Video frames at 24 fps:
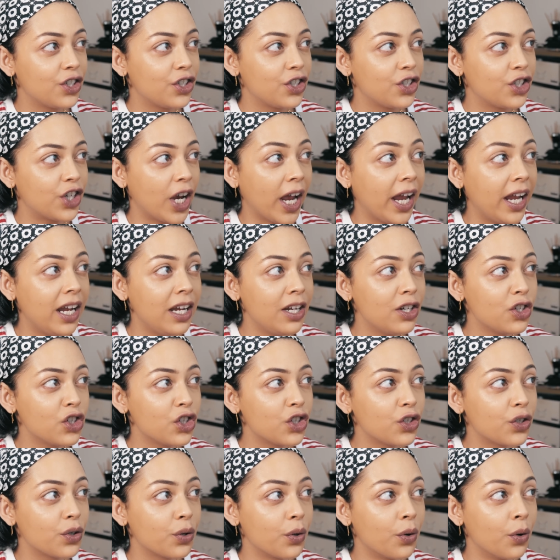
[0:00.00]

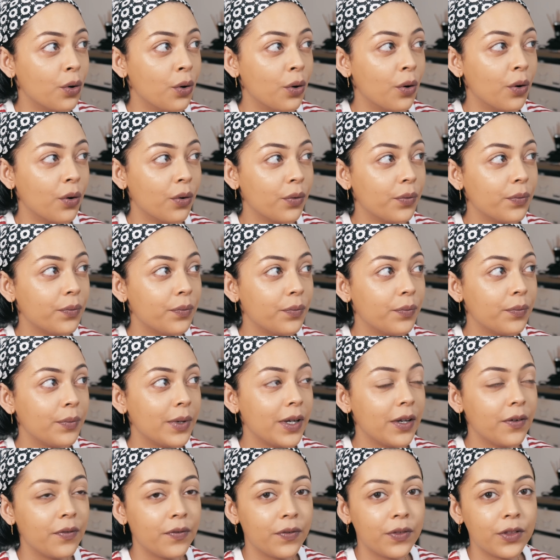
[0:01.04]
changed or
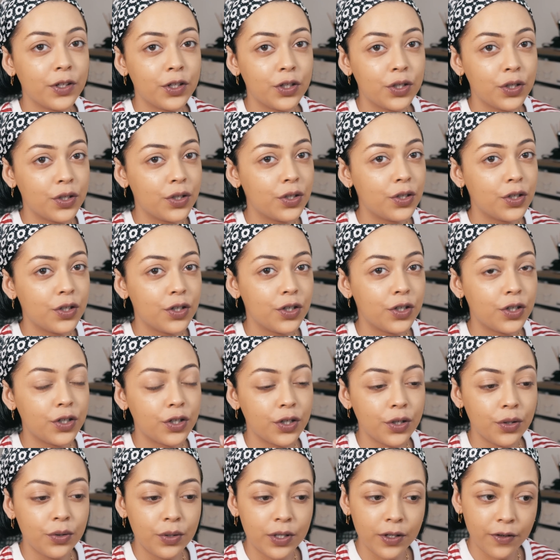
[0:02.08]
if the
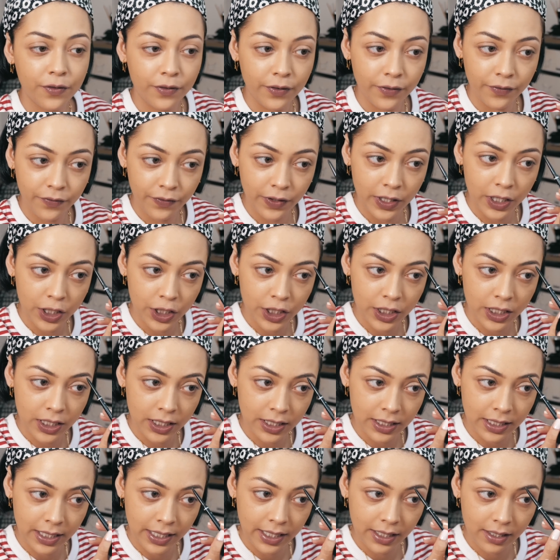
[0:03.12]
two different
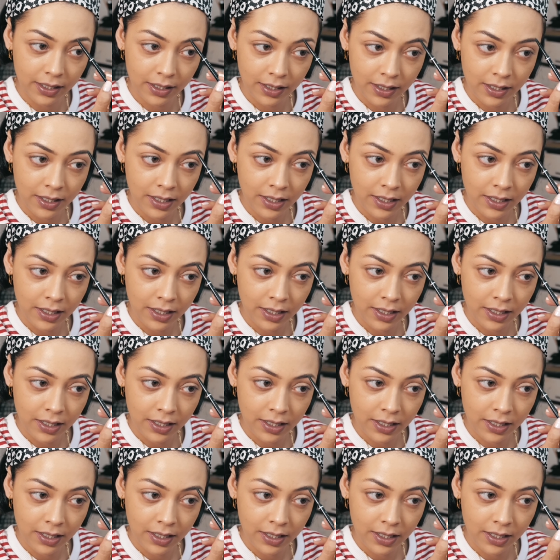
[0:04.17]
finishes, like